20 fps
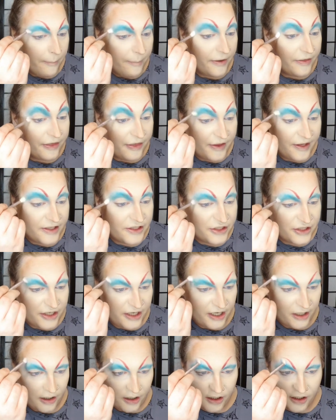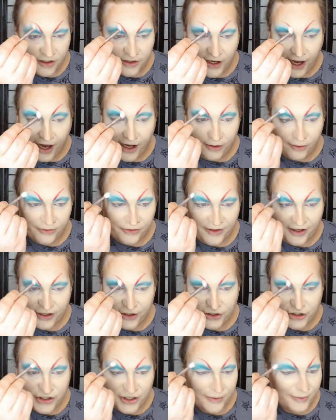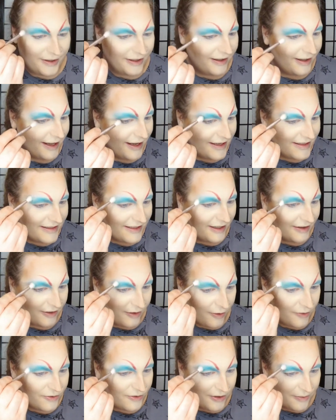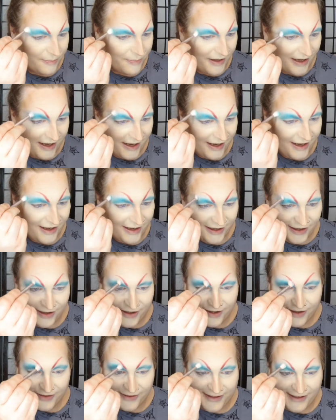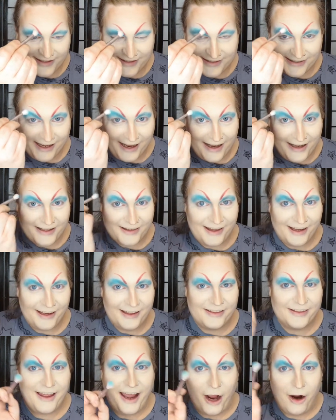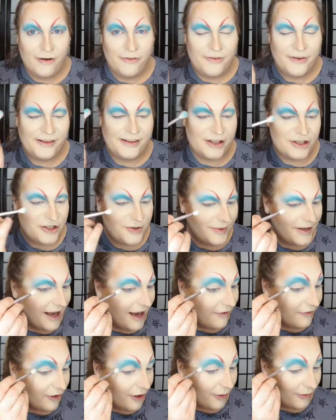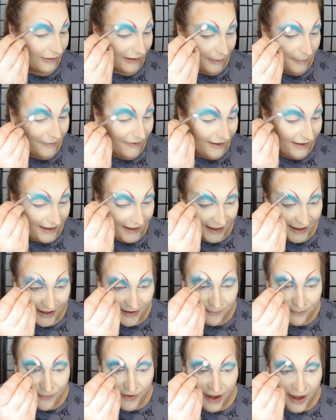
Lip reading: But this year, I don't think she realized that those would be the skate, like, the outfit that she would have to go lip syncing in.